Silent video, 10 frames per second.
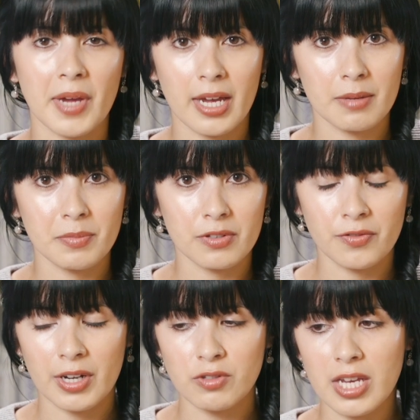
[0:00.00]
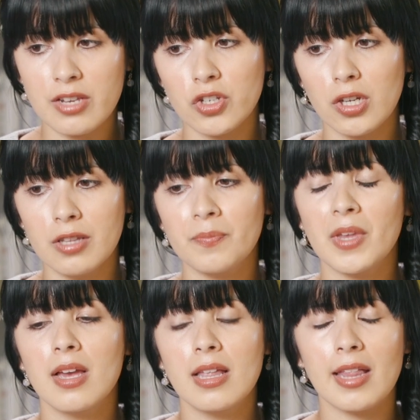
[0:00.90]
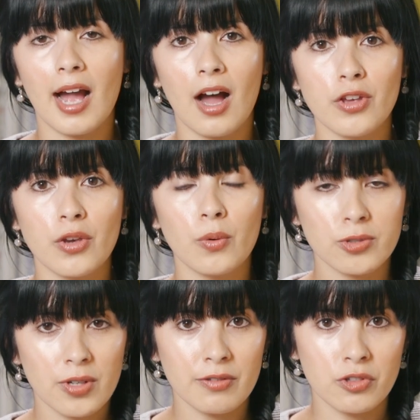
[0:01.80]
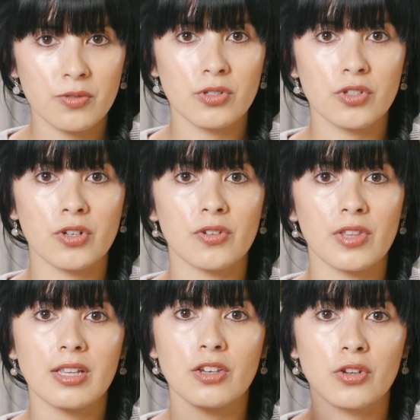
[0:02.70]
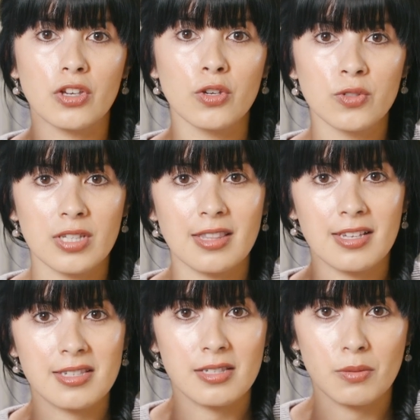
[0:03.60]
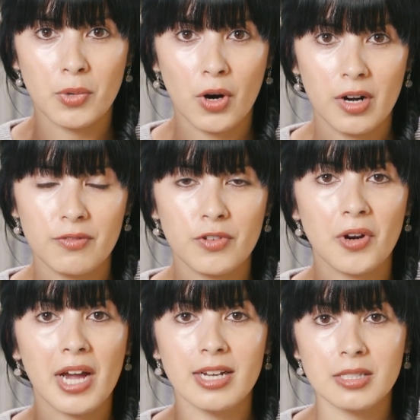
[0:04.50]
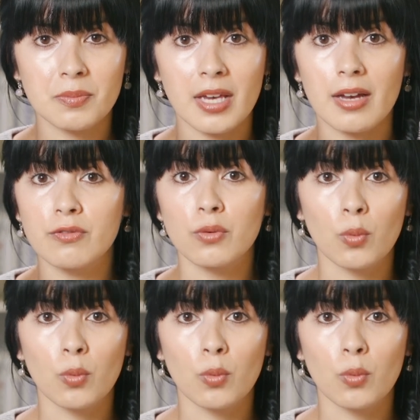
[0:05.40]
makeup or foundation. Now, you also have to ensure that you're using this as a part of your SPF